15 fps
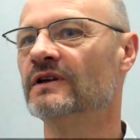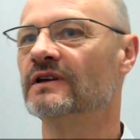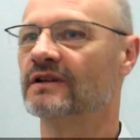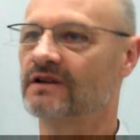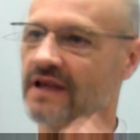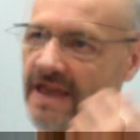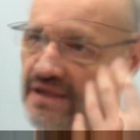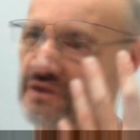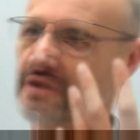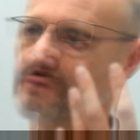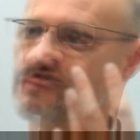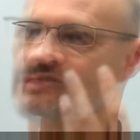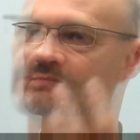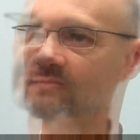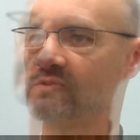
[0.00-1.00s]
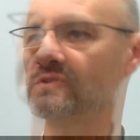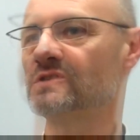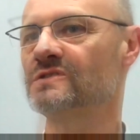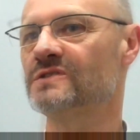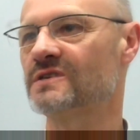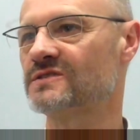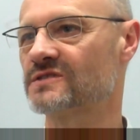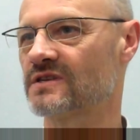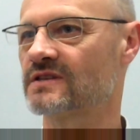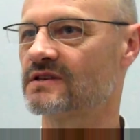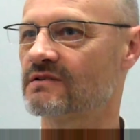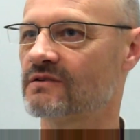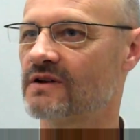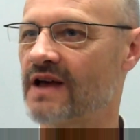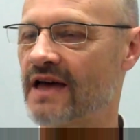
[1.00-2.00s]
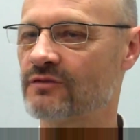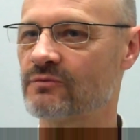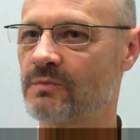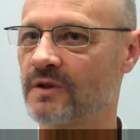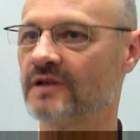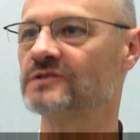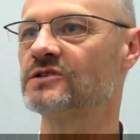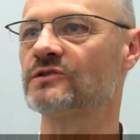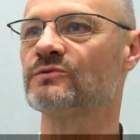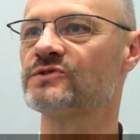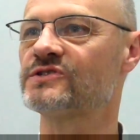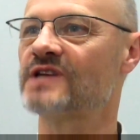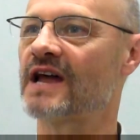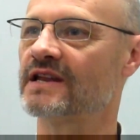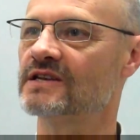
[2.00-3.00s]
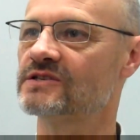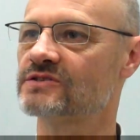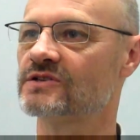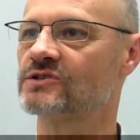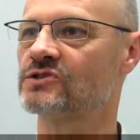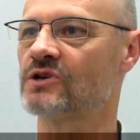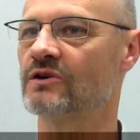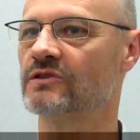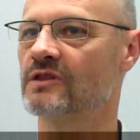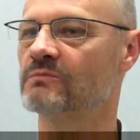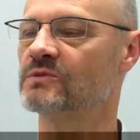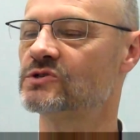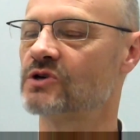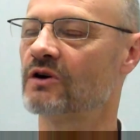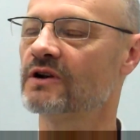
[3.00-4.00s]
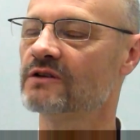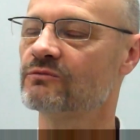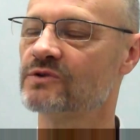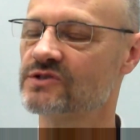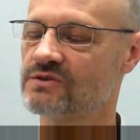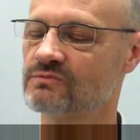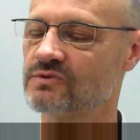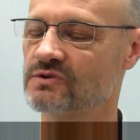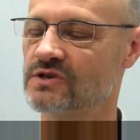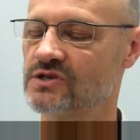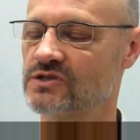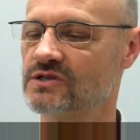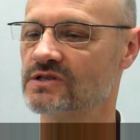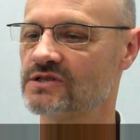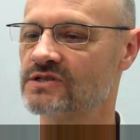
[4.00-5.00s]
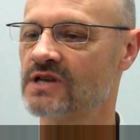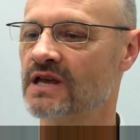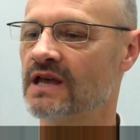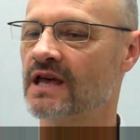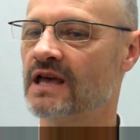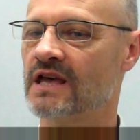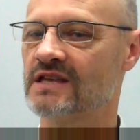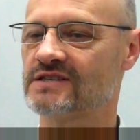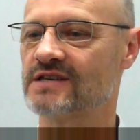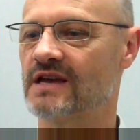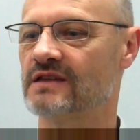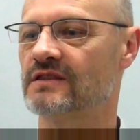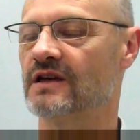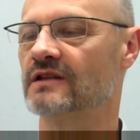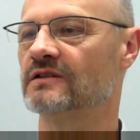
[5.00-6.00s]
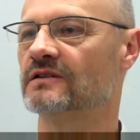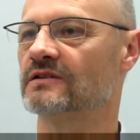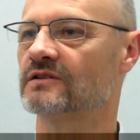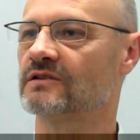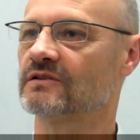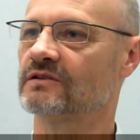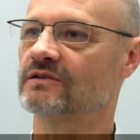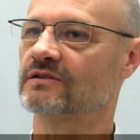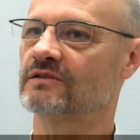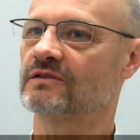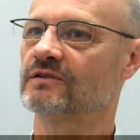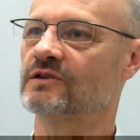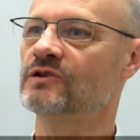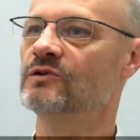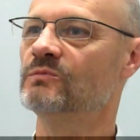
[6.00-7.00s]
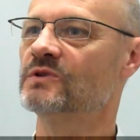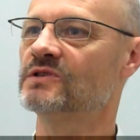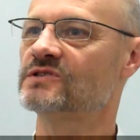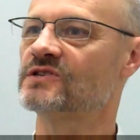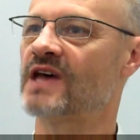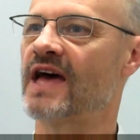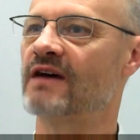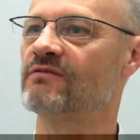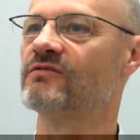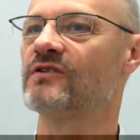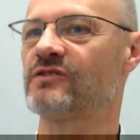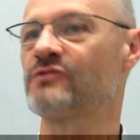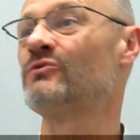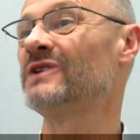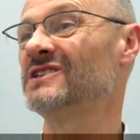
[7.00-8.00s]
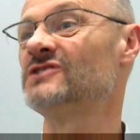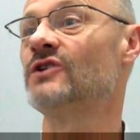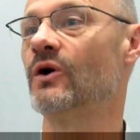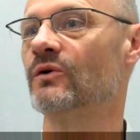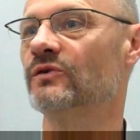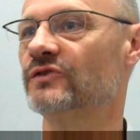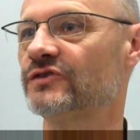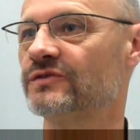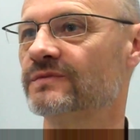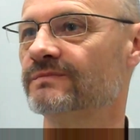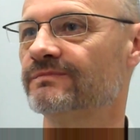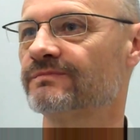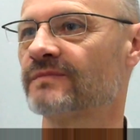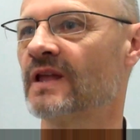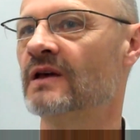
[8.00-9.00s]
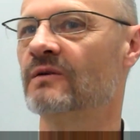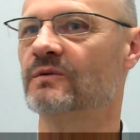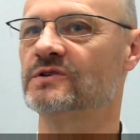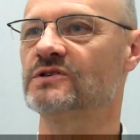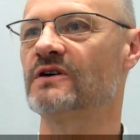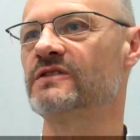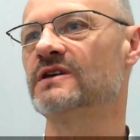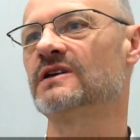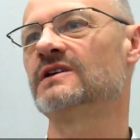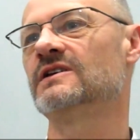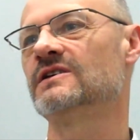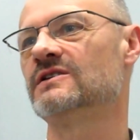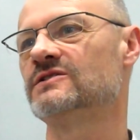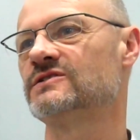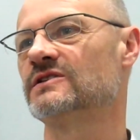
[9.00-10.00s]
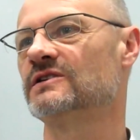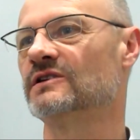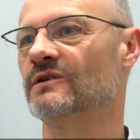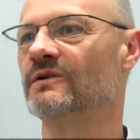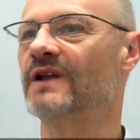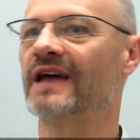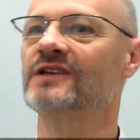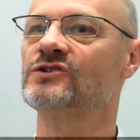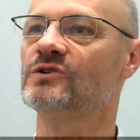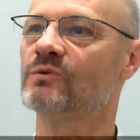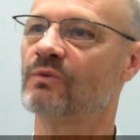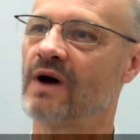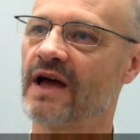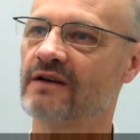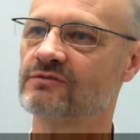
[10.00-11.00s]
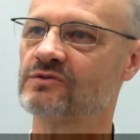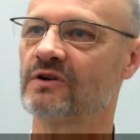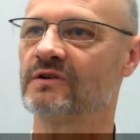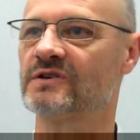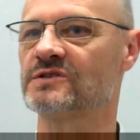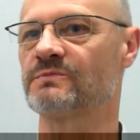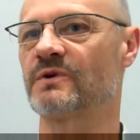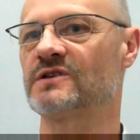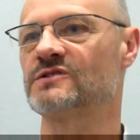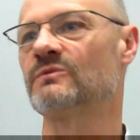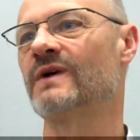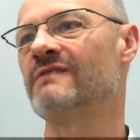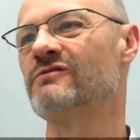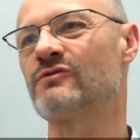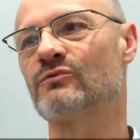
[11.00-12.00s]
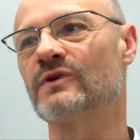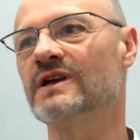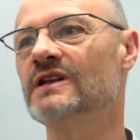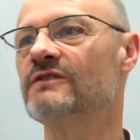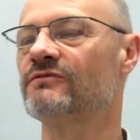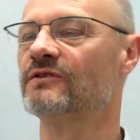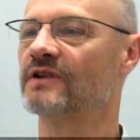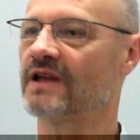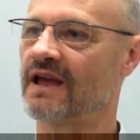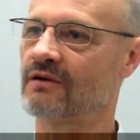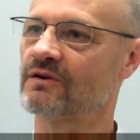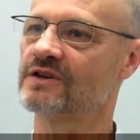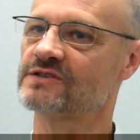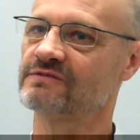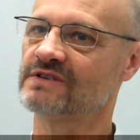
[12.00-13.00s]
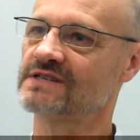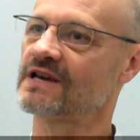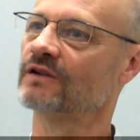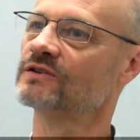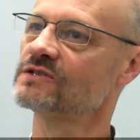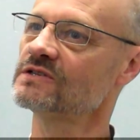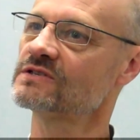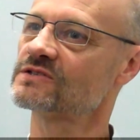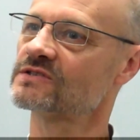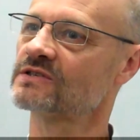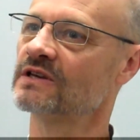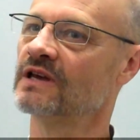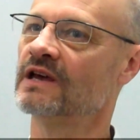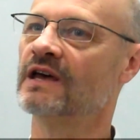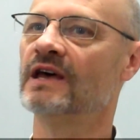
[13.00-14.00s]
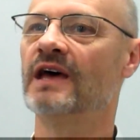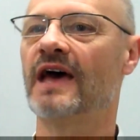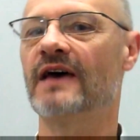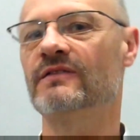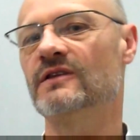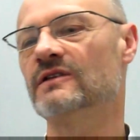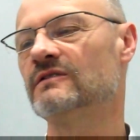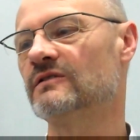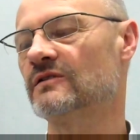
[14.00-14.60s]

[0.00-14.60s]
The majority of wisdom traditions, there are anthropological studies that show that the majority of wisdom traditions say that humans have three souls, which I think is an ancient way of trying to express that we have three different areas of intelligence, and that